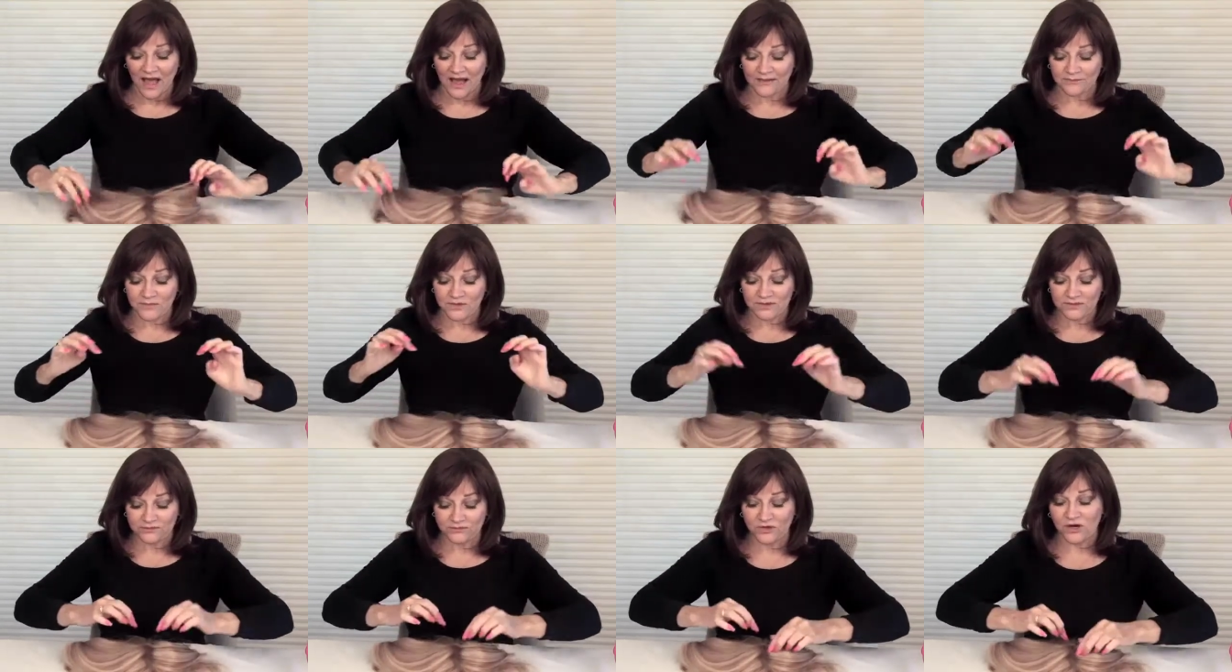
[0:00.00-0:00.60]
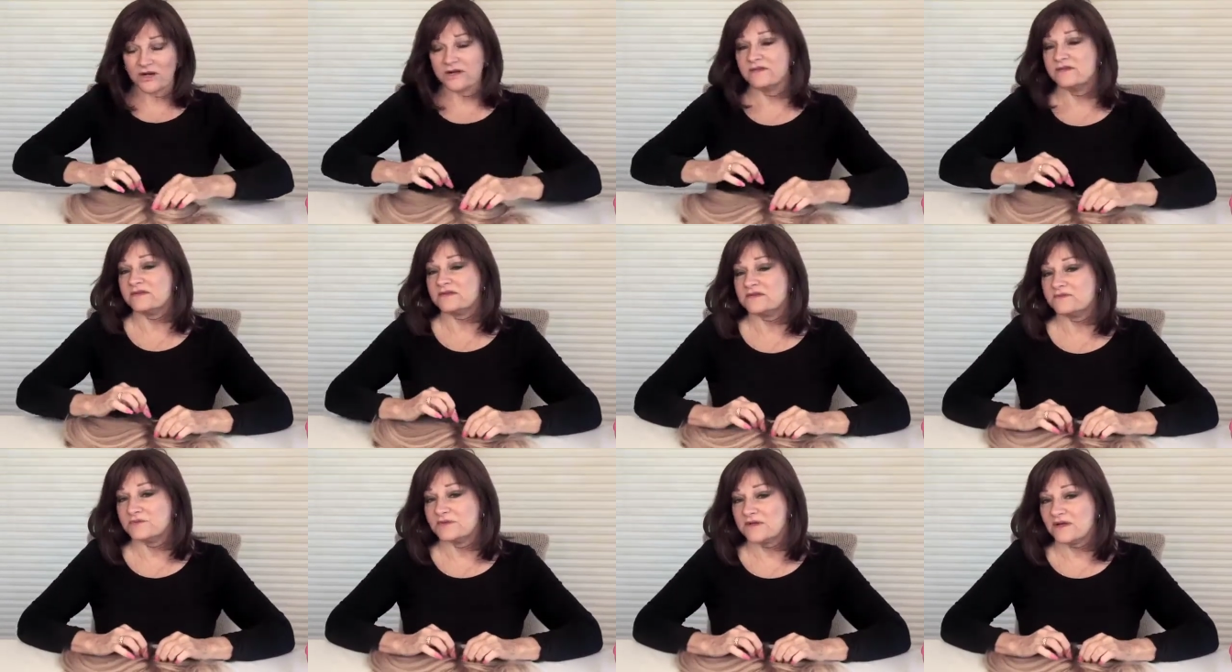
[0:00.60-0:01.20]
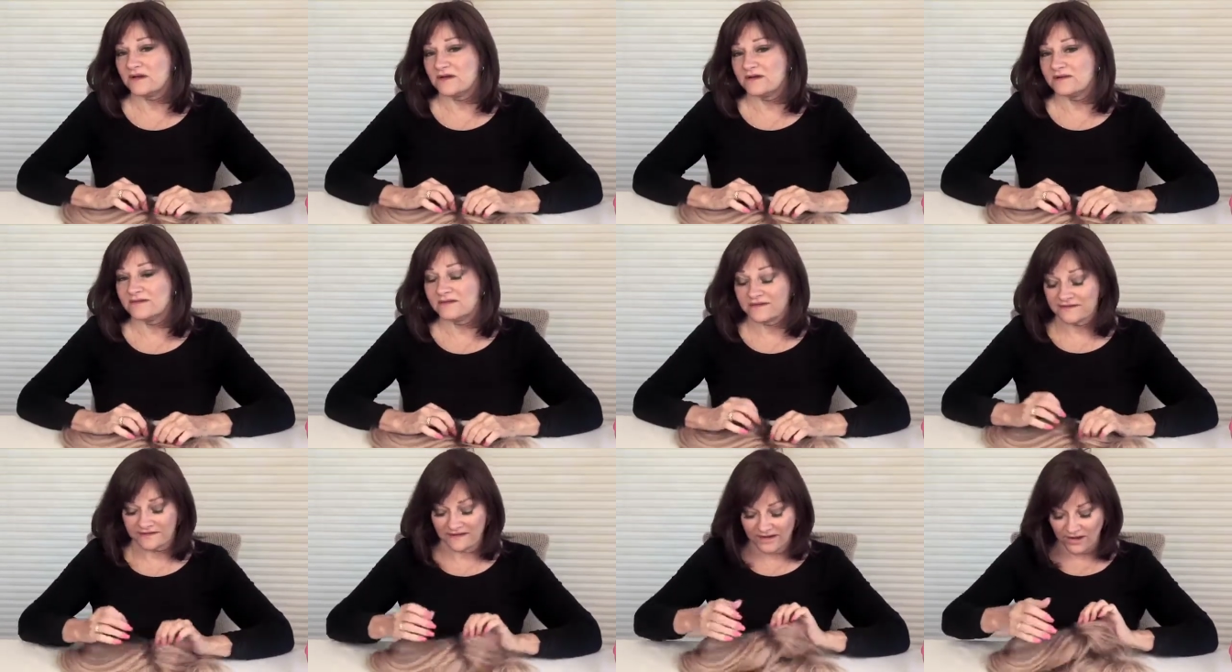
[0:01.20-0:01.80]
I'm going to try this one
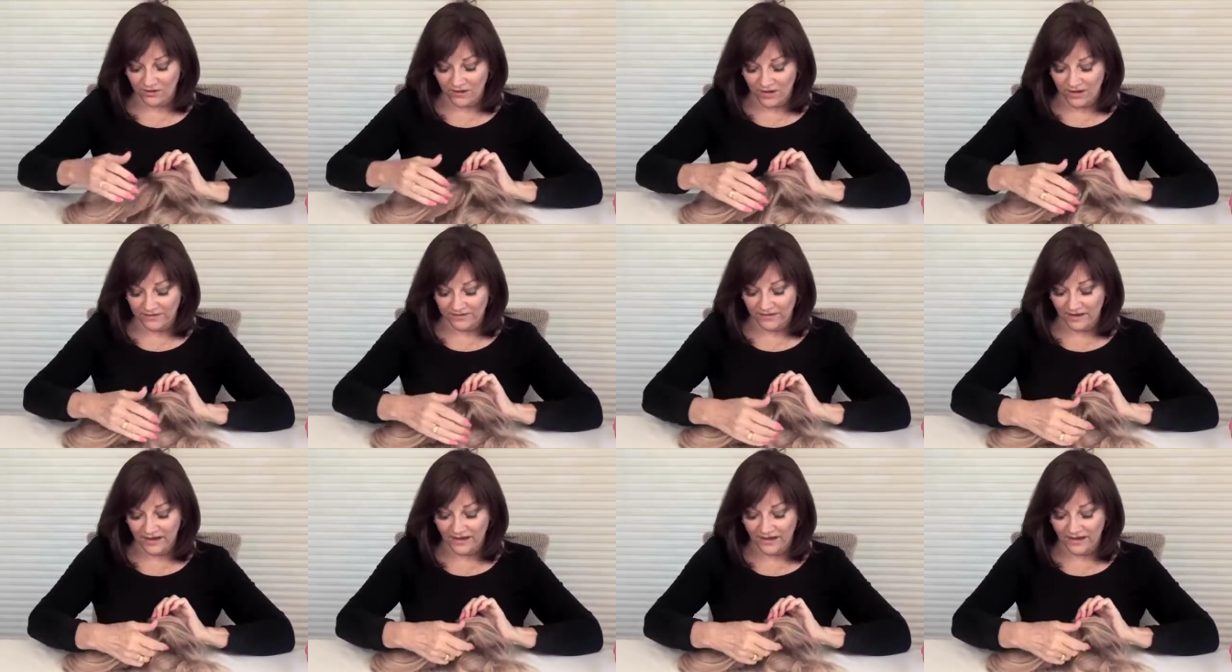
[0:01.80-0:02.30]
on. Now,